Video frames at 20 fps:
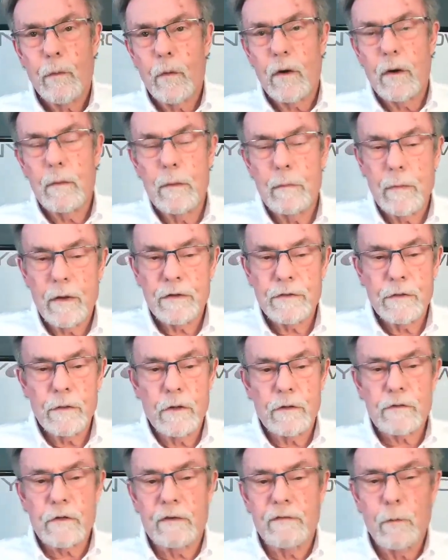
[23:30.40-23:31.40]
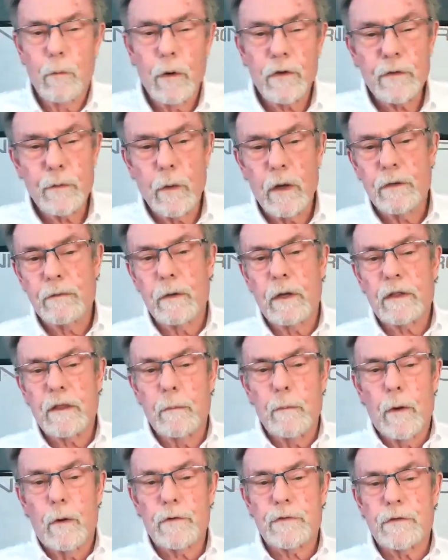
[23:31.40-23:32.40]
What do I mean by serious coffee? What do I
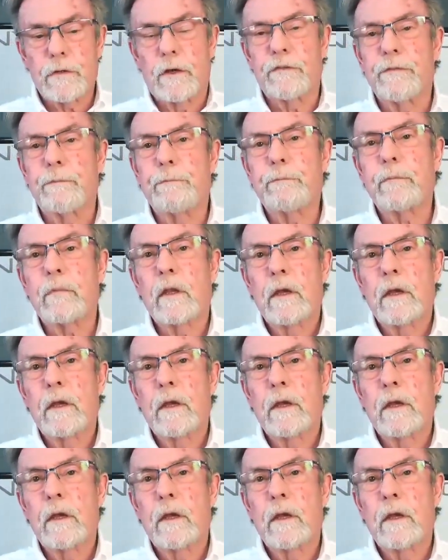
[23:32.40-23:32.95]
drink the most of?